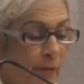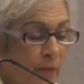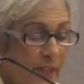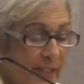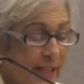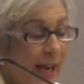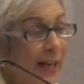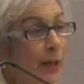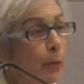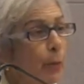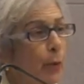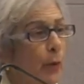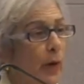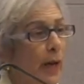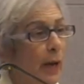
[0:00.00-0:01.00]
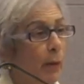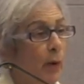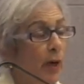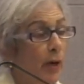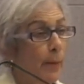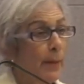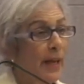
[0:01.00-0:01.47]
The second point I
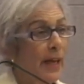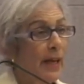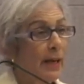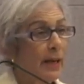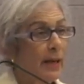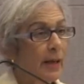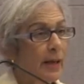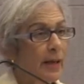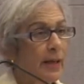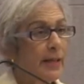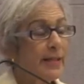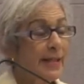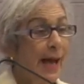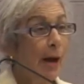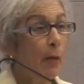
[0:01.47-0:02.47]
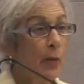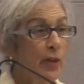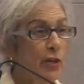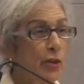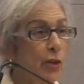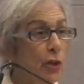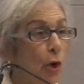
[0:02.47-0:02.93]
want to make is that
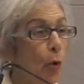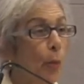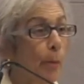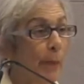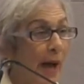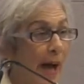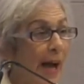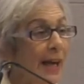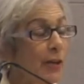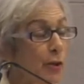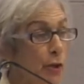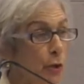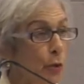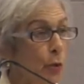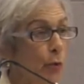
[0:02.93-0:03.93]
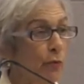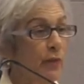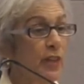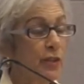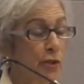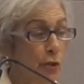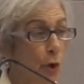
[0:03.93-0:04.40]
we should go back to
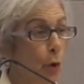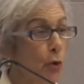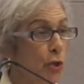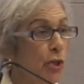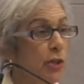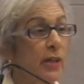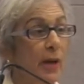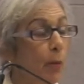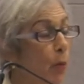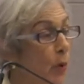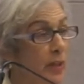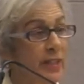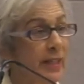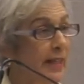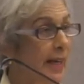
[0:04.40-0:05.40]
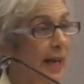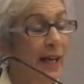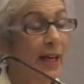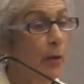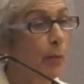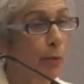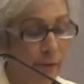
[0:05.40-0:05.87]
this notion, and once
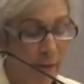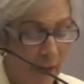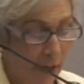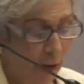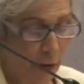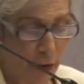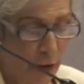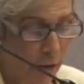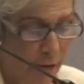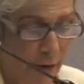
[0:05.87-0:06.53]
again, it prevailed until